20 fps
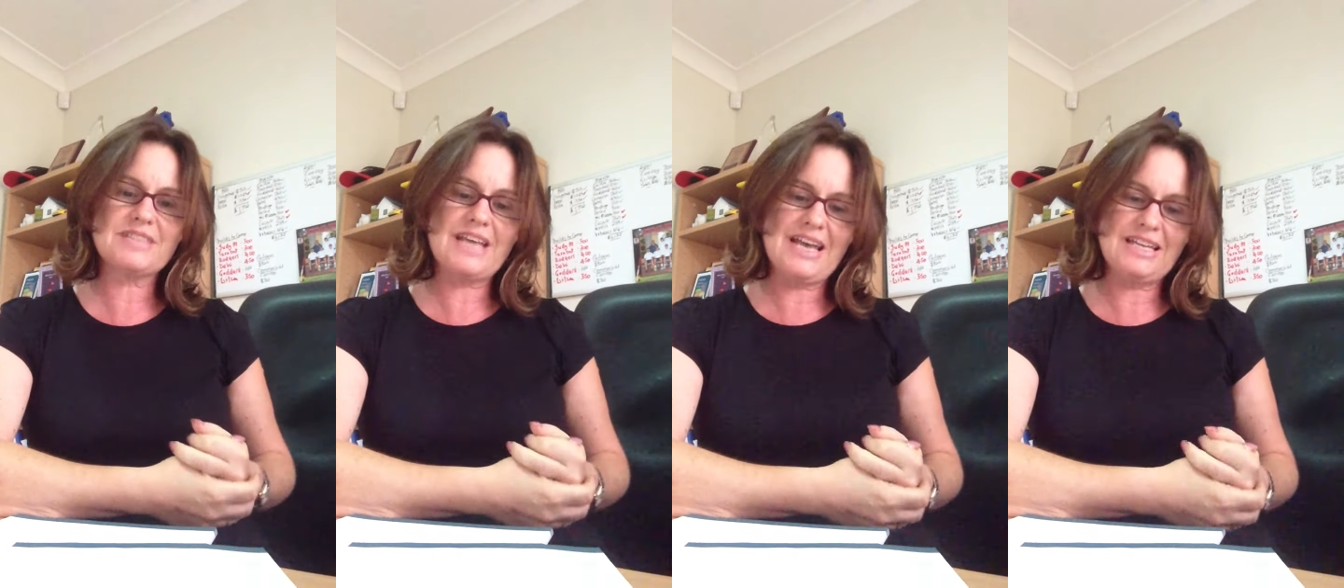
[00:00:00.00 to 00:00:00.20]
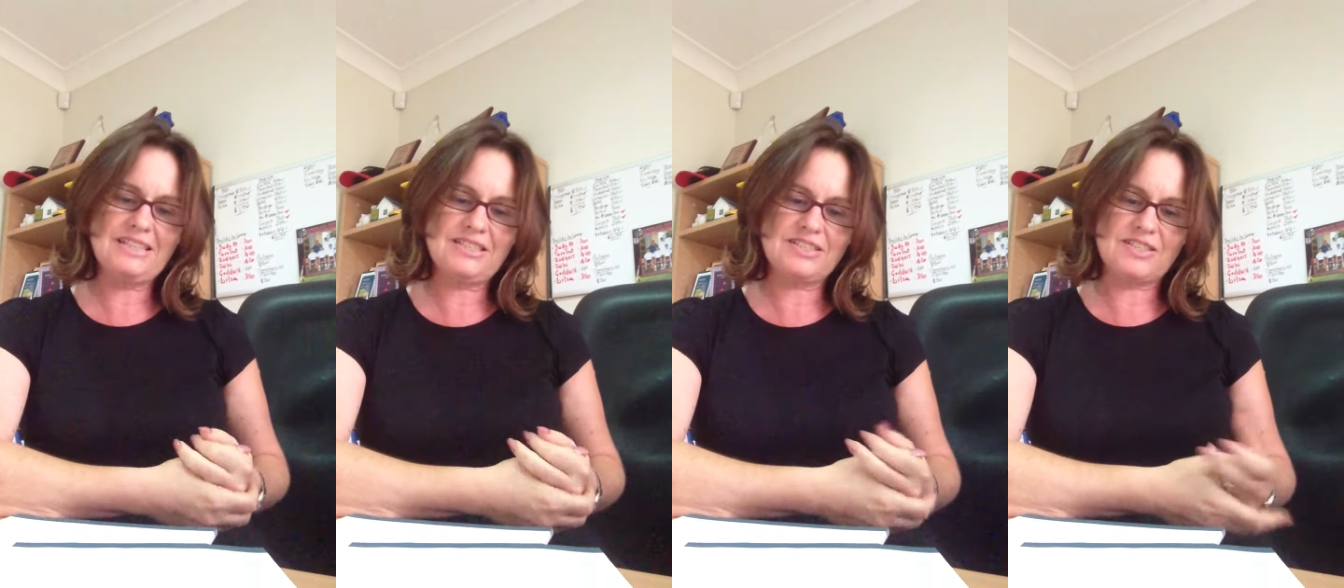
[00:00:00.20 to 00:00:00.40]

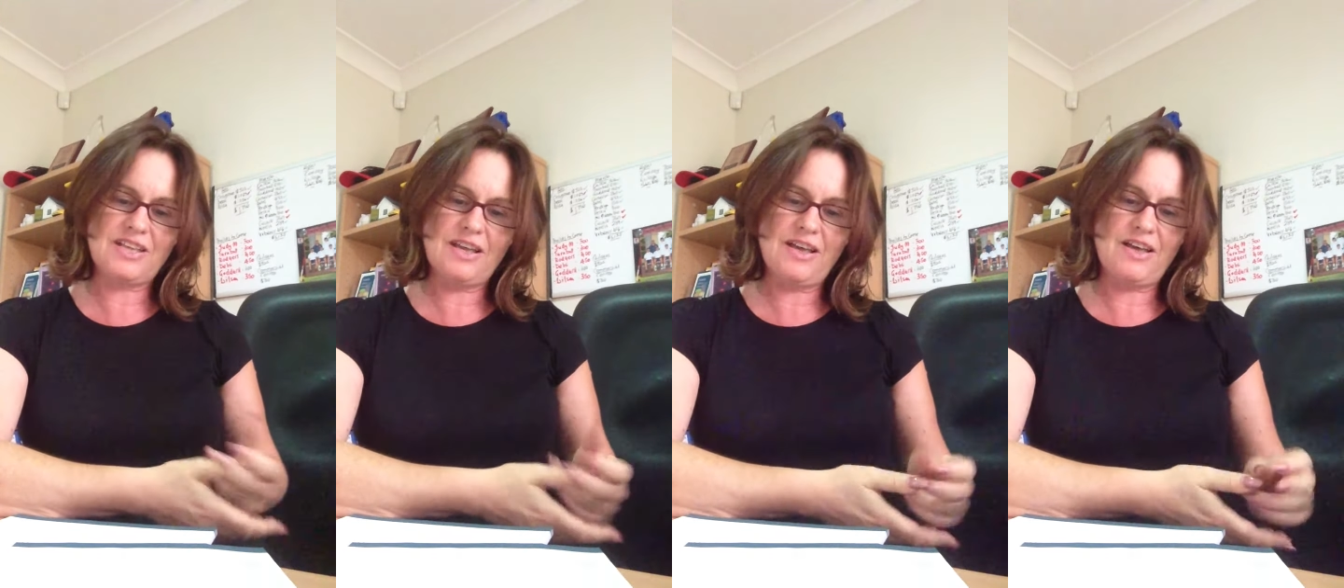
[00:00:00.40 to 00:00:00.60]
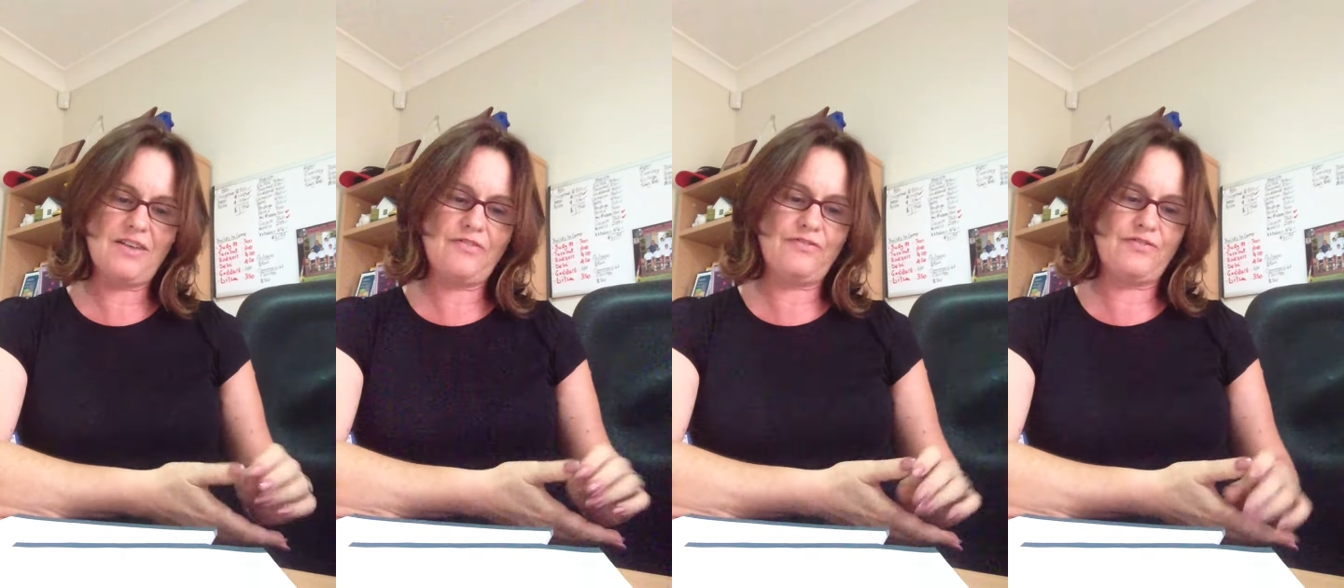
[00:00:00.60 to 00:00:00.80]
and
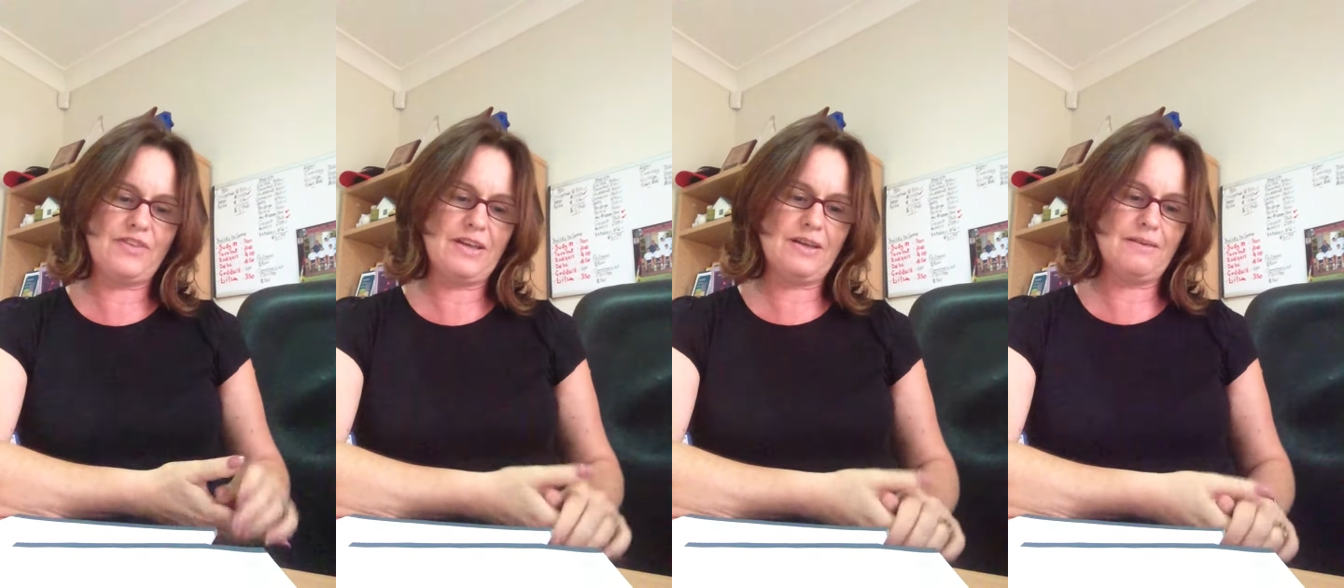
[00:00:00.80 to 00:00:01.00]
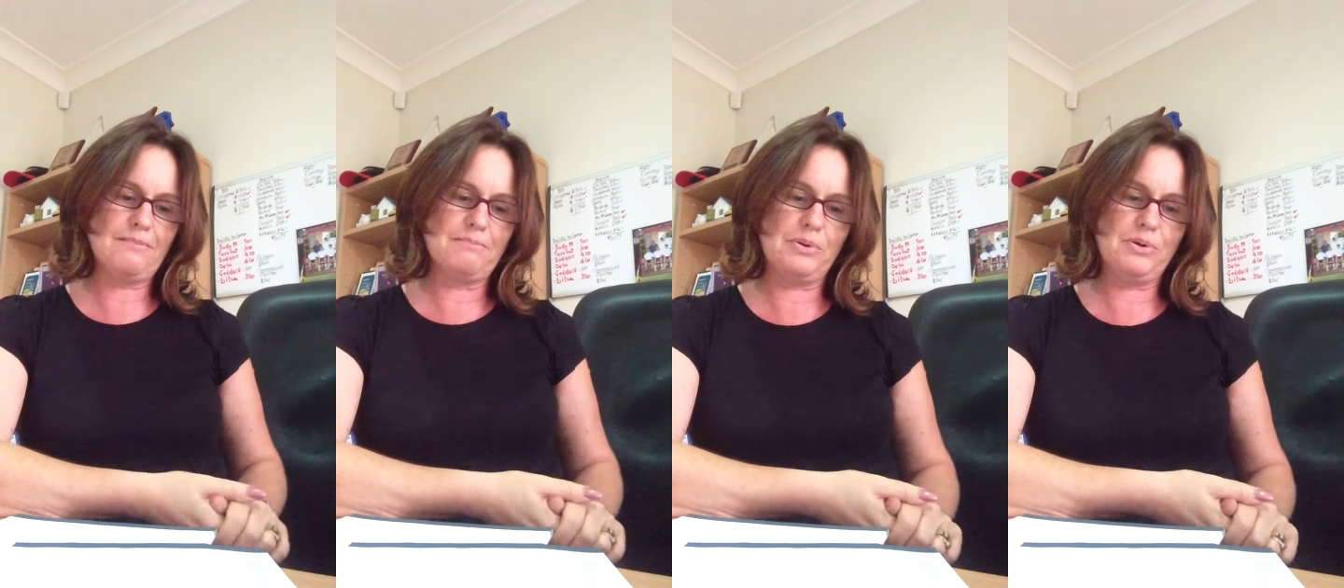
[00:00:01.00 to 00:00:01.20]

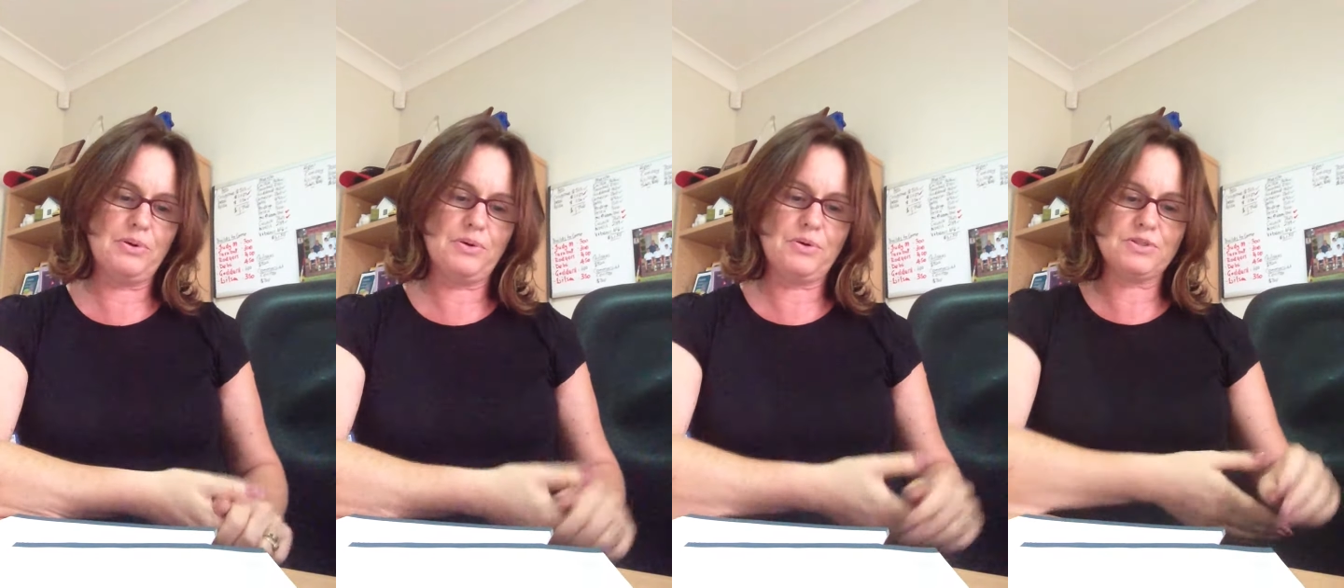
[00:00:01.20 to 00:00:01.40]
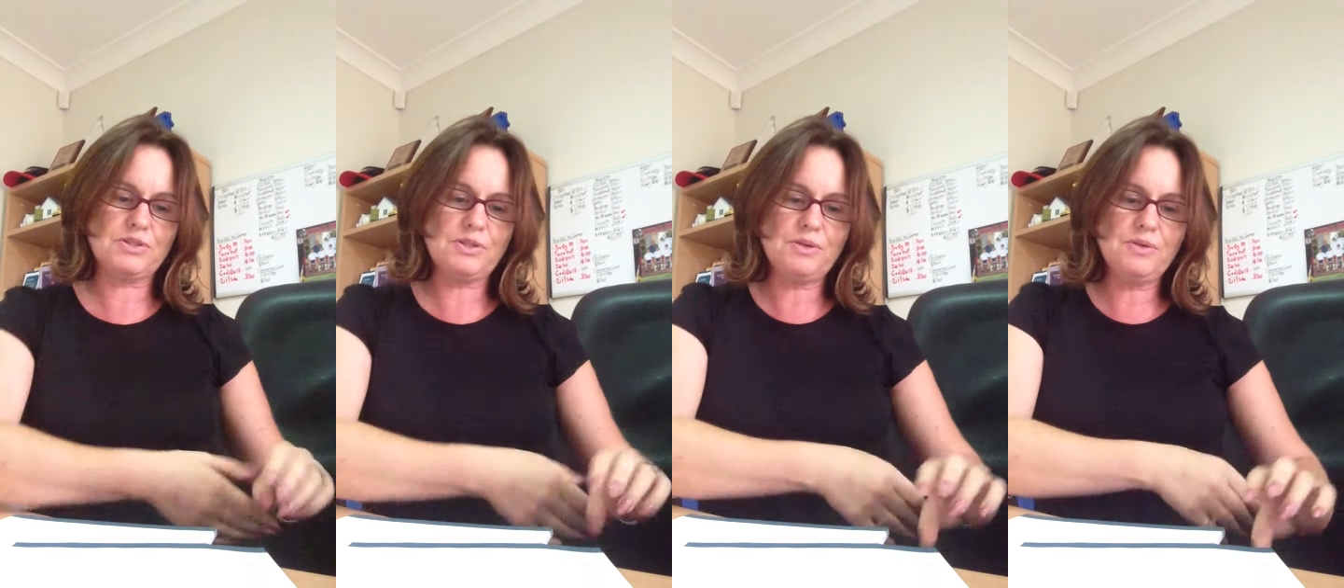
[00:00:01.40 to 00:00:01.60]
surfing board,